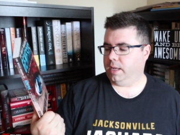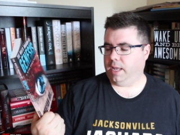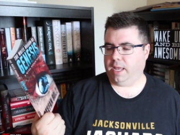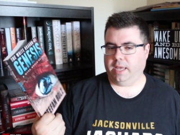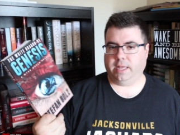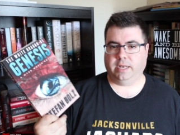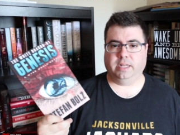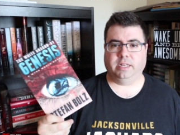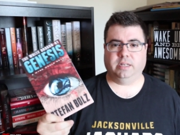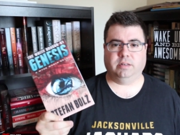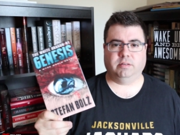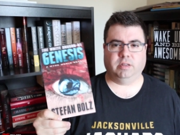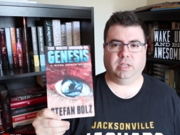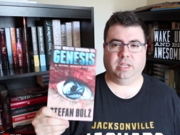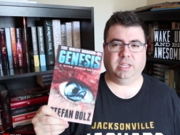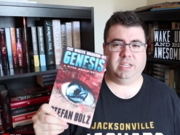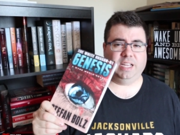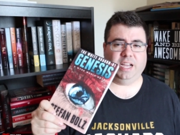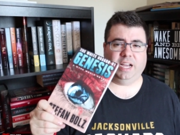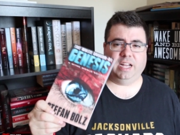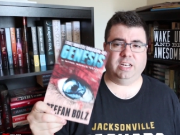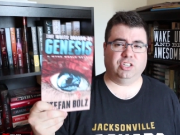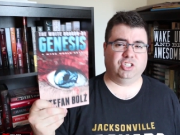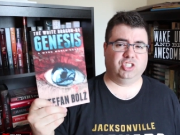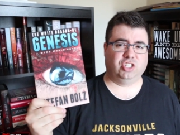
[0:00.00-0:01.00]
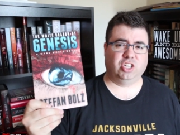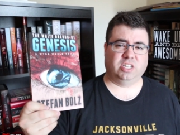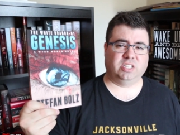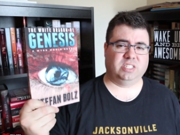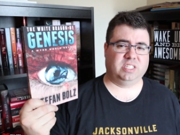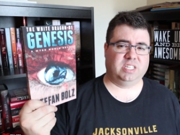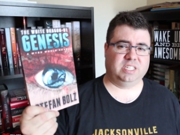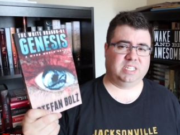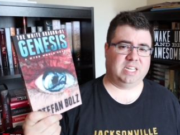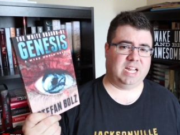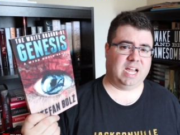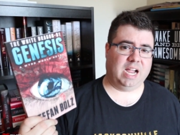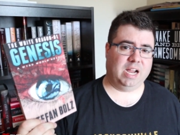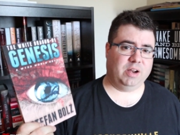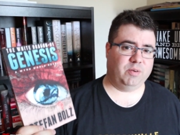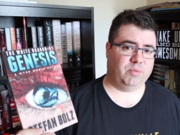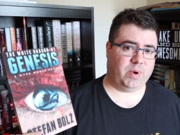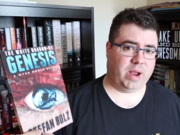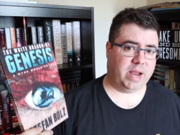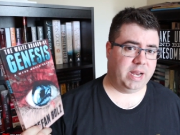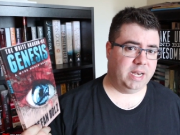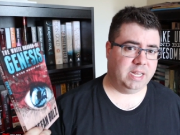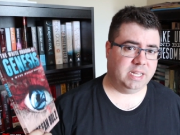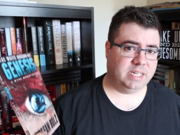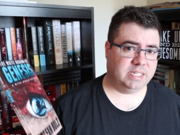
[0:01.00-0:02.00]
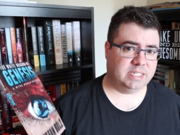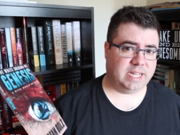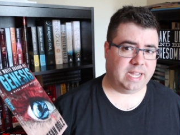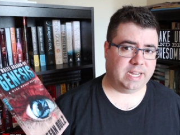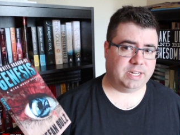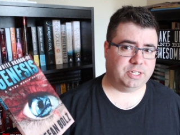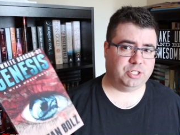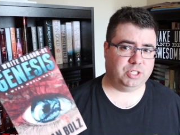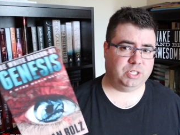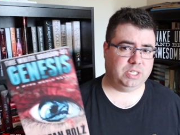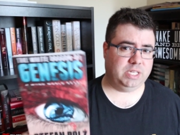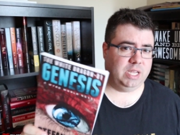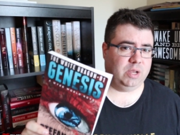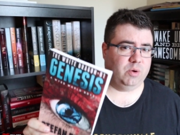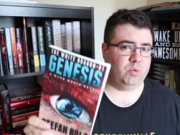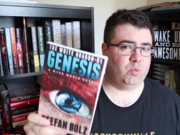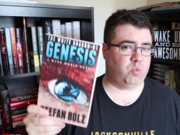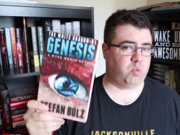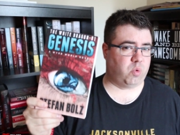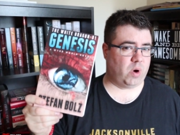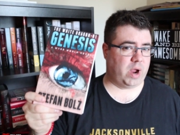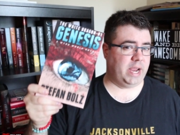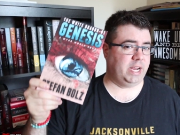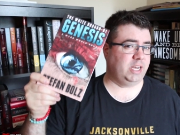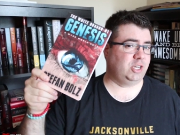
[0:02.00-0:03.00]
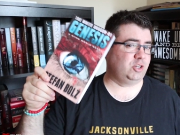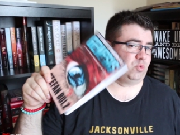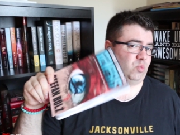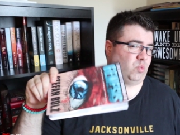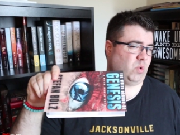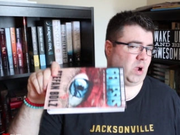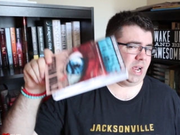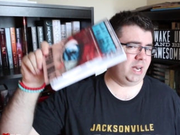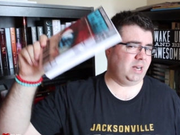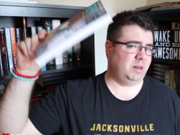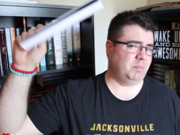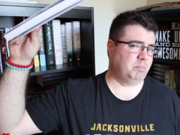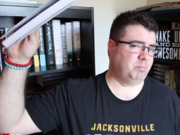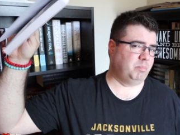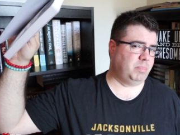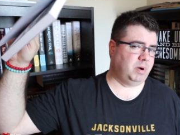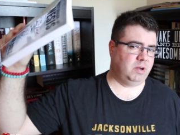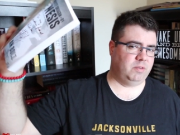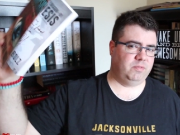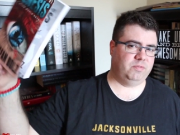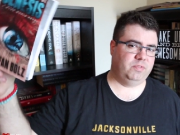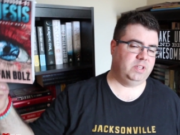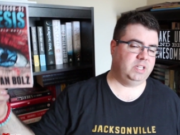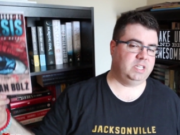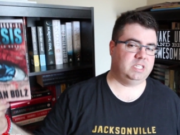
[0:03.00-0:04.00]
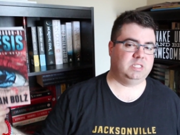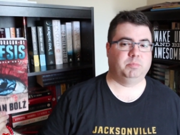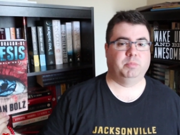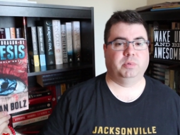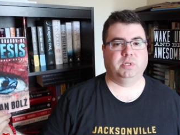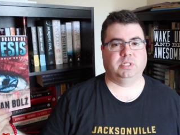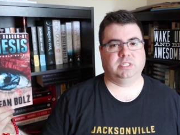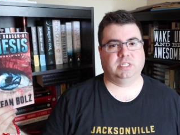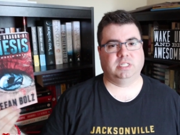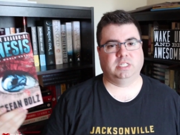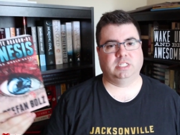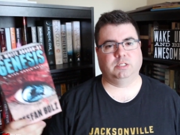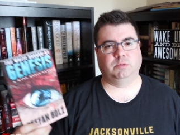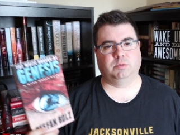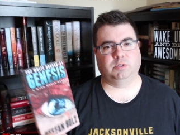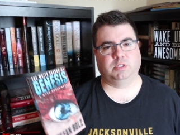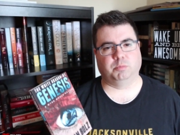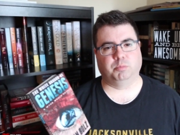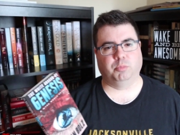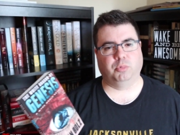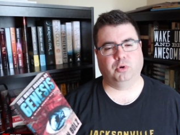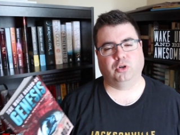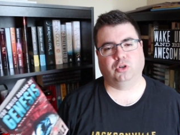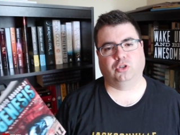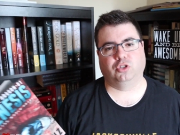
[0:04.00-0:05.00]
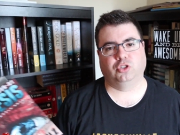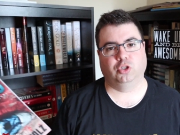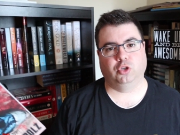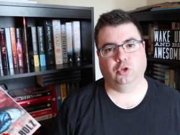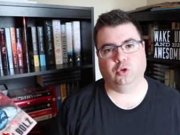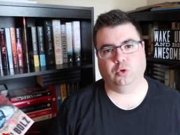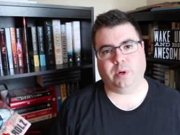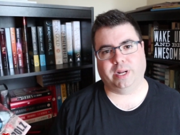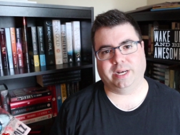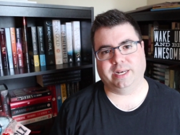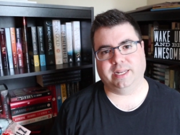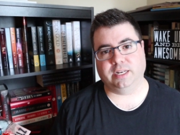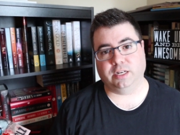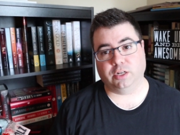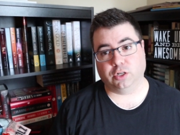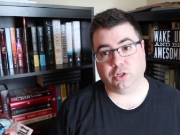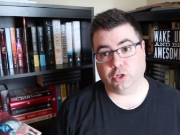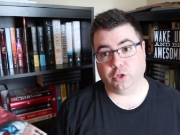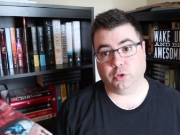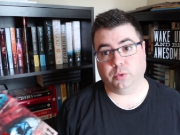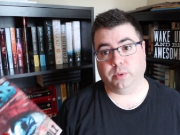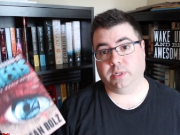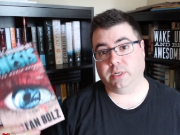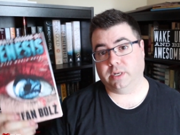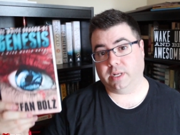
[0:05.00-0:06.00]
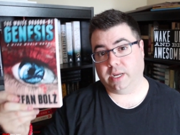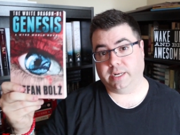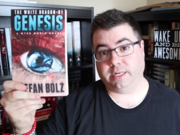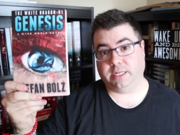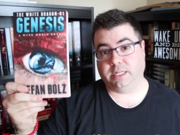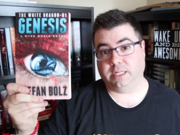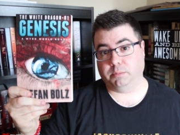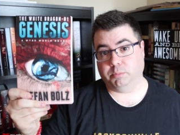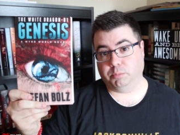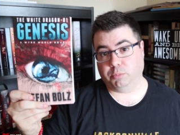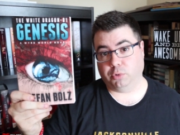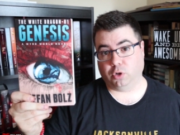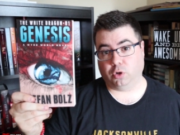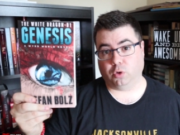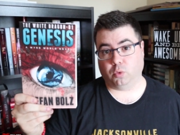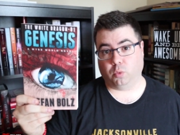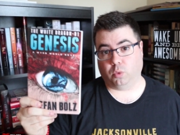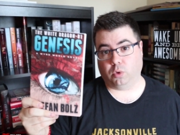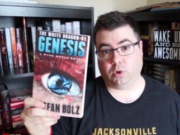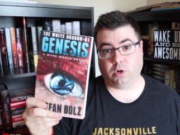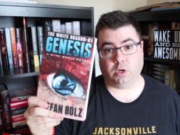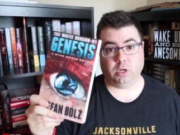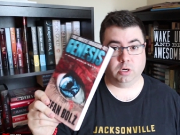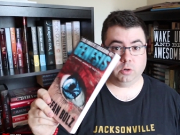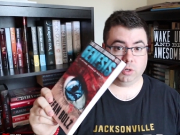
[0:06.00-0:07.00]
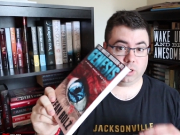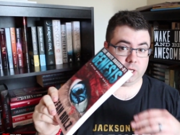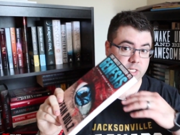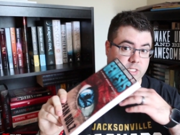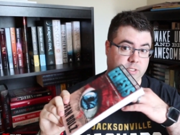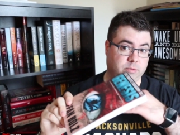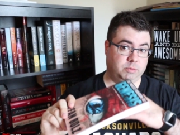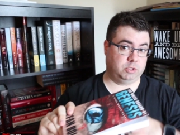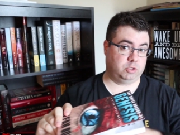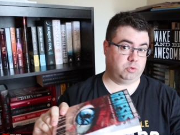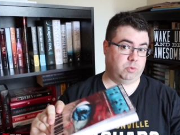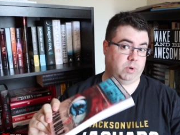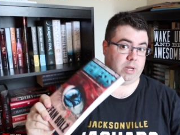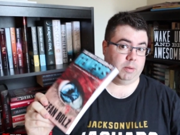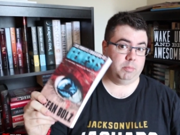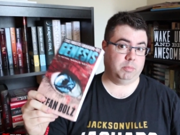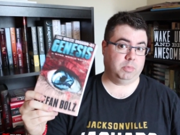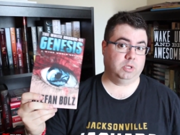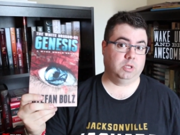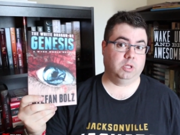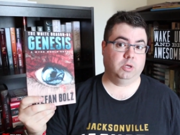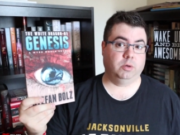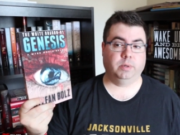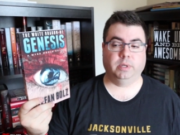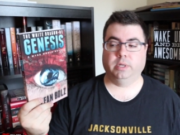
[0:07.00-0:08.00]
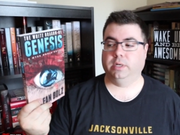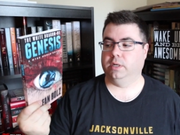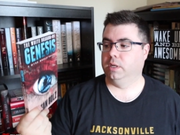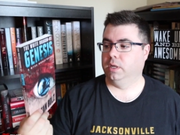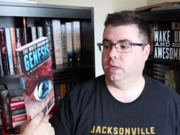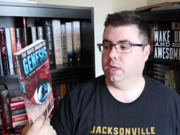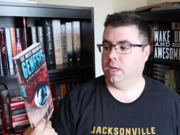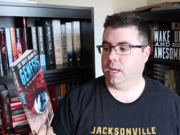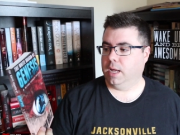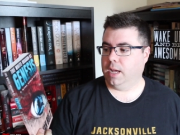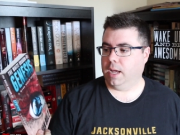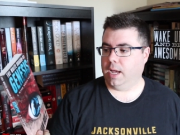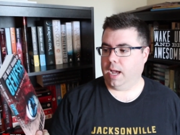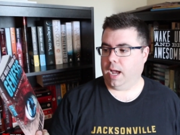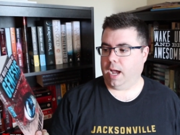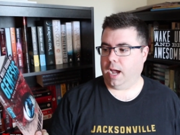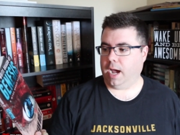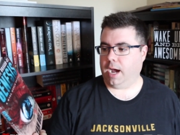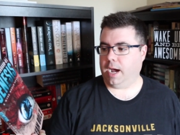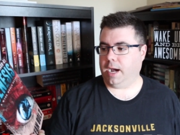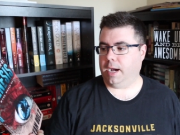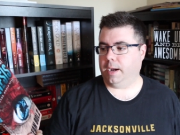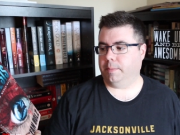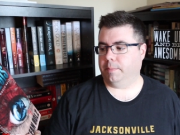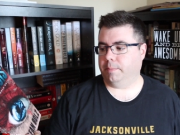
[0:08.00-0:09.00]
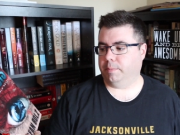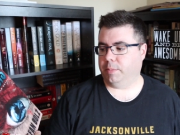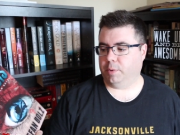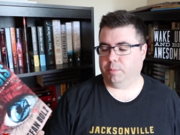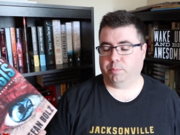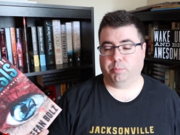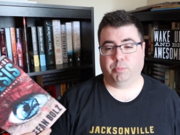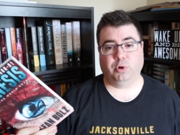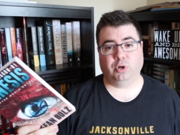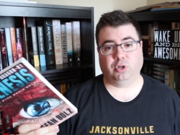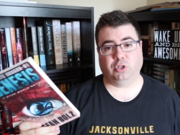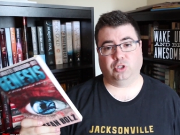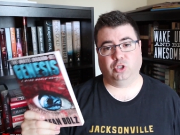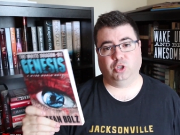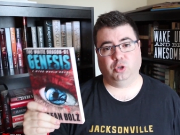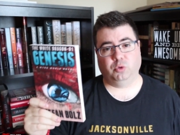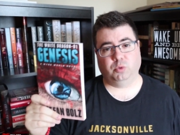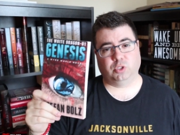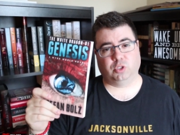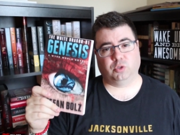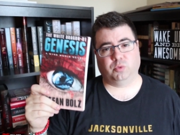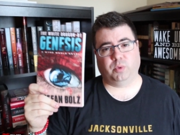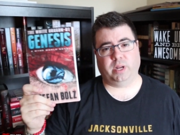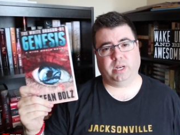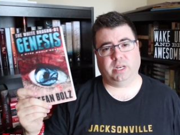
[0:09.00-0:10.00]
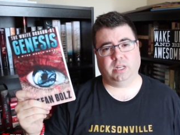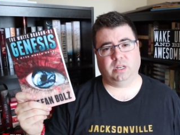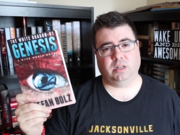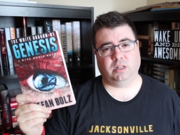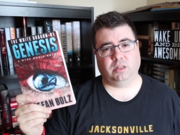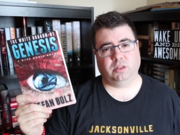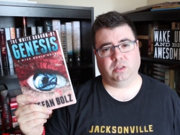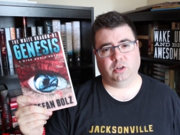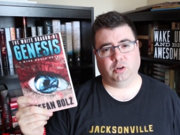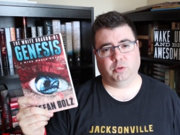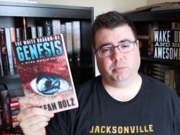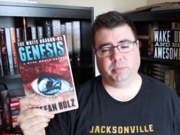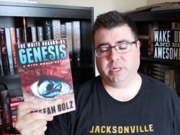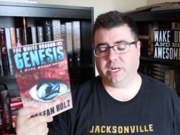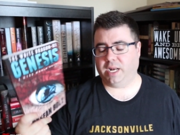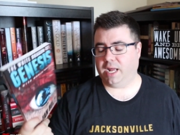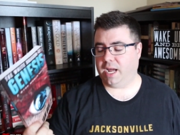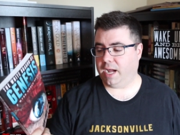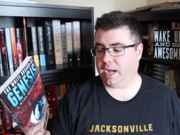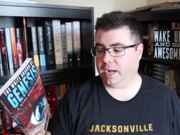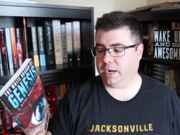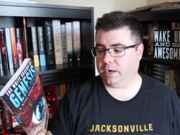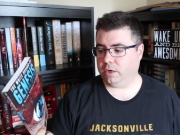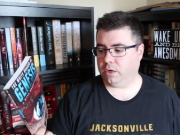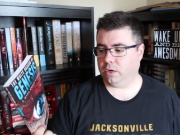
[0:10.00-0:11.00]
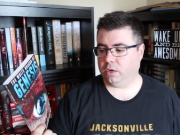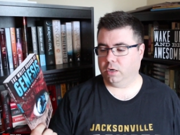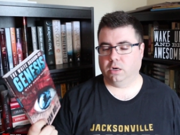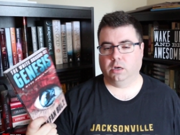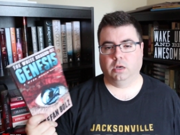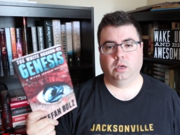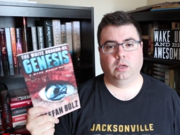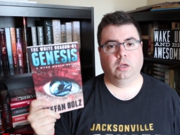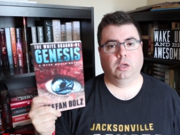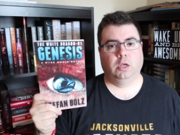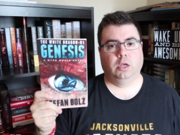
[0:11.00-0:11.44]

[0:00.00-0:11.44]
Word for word: And it, it got just as high ratings, actually. It ranked right above this, but since it was book two, I didn't do it. I did book one because it was right below it. Um, but book two was rated a little bit higher.